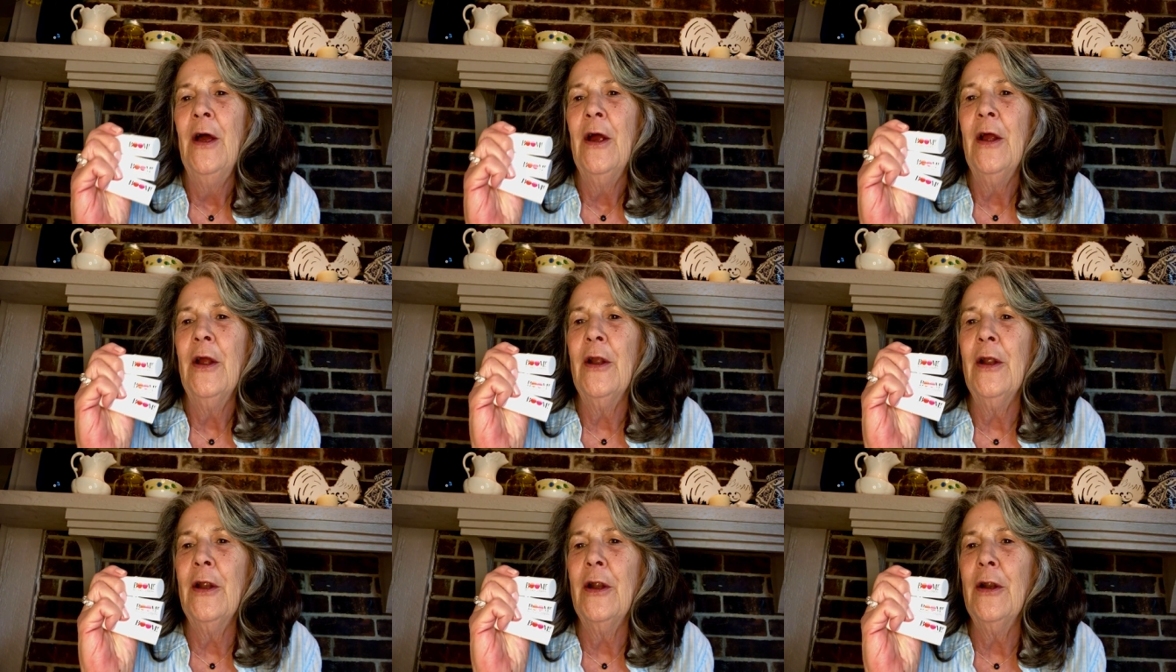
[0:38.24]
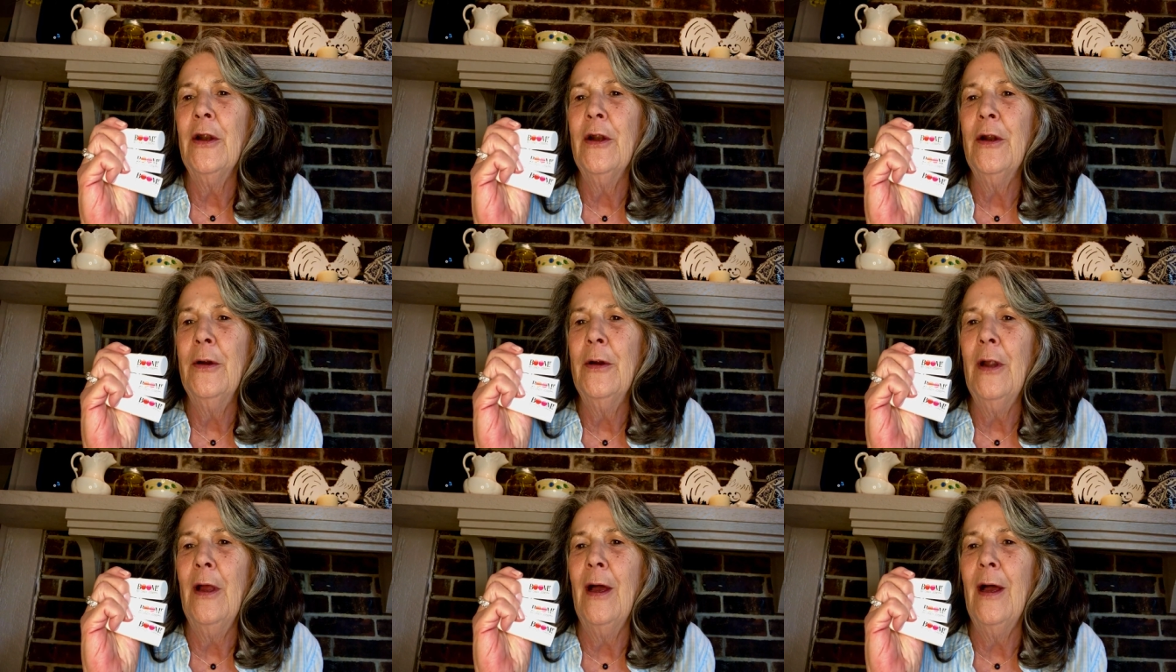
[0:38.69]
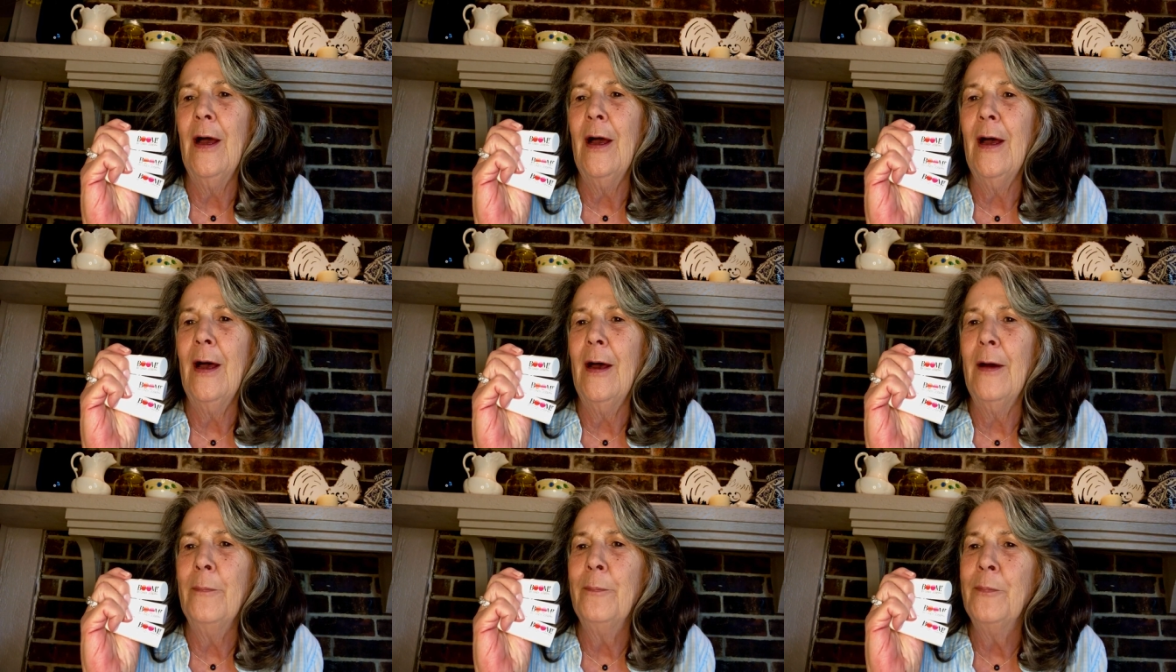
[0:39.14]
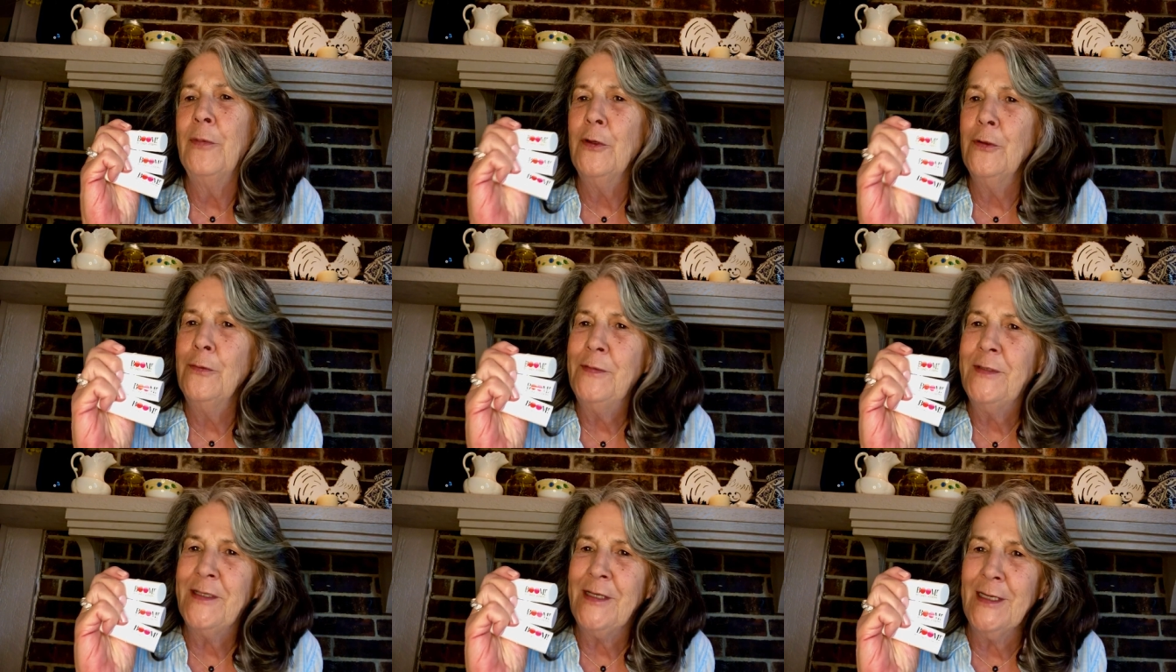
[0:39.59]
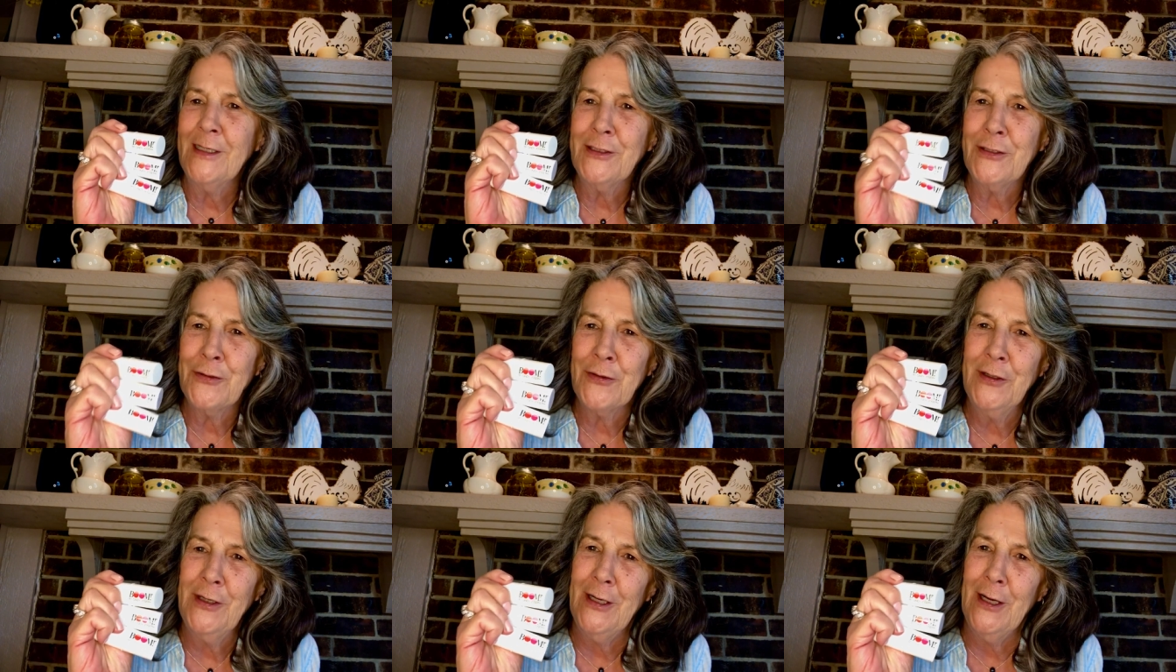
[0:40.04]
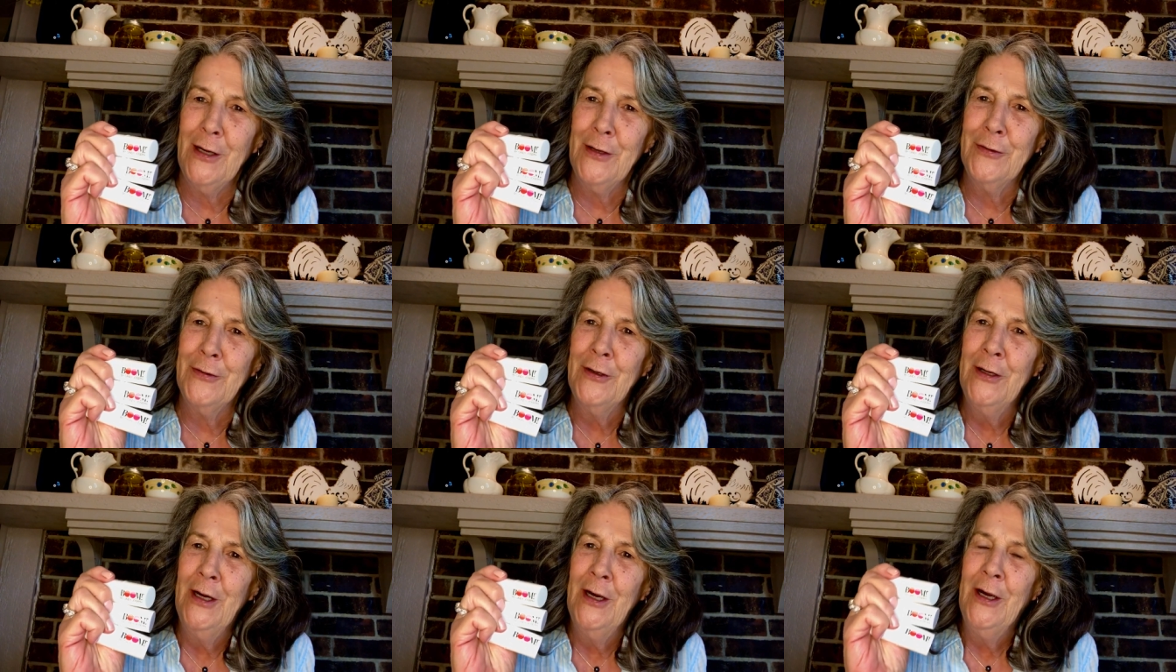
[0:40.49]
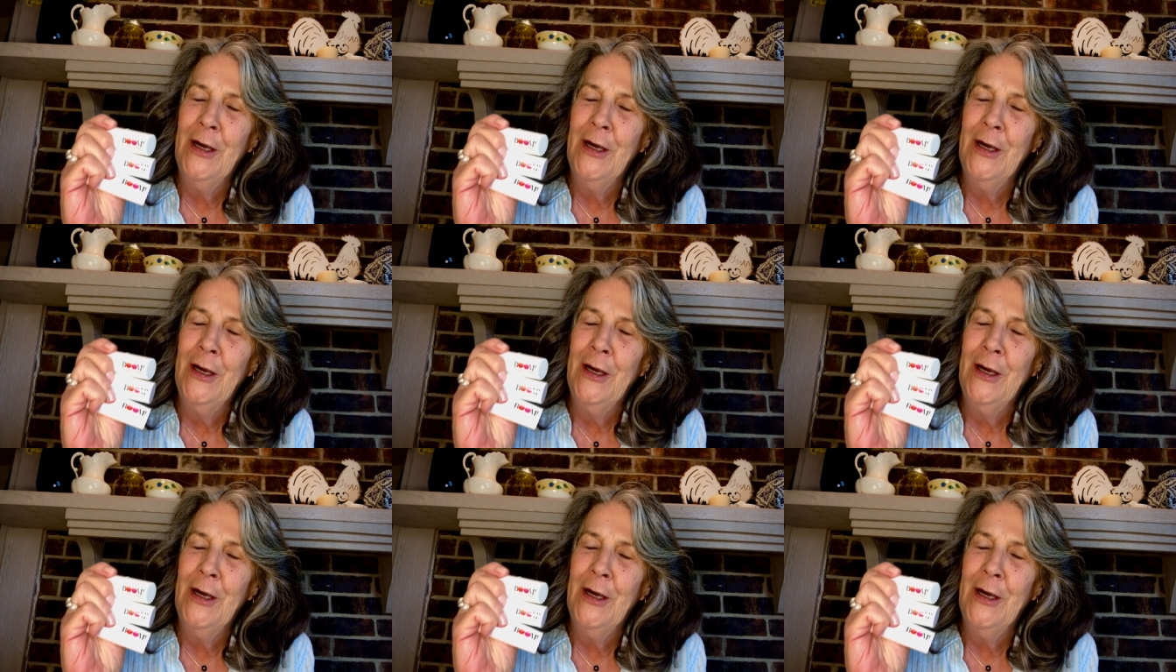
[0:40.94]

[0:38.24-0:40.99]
her uh, boomstick trio,